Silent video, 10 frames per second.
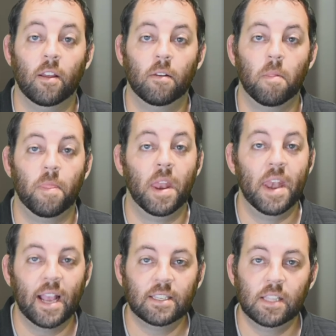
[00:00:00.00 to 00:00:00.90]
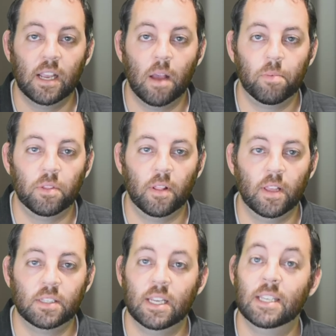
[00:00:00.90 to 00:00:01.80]
the next thing up on the
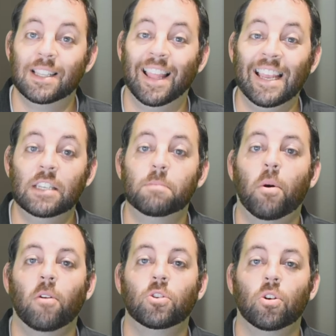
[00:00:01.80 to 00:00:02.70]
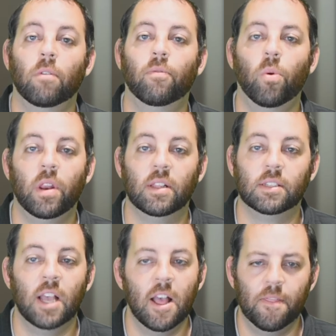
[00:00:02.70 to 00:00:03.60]
list is lane departure avoidance.
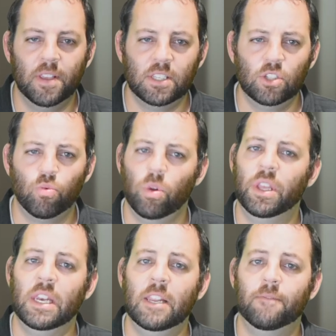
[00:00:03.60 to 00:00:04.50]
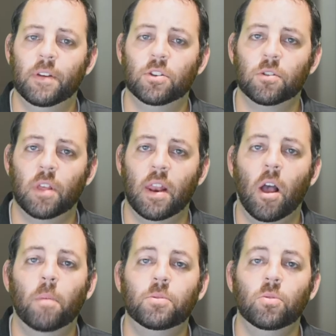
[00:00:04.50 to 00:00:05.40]
This is a really neat feature that
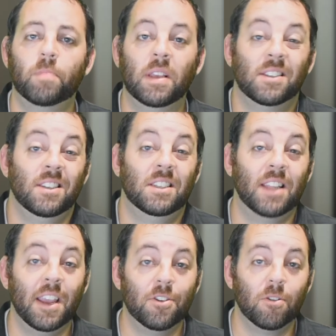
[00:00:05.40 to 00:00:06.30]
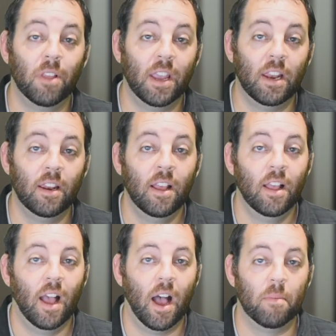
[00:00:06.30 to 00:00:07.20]
helps you basically stay in your lane.
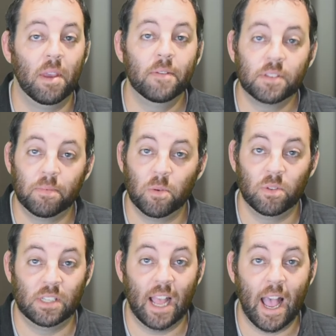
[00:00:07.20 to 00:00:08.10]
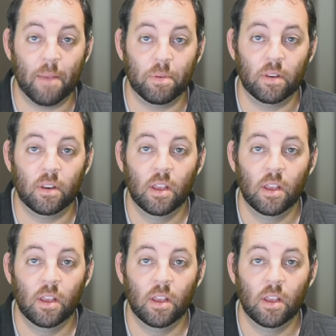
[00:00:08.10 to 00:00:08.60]
If something was to happen,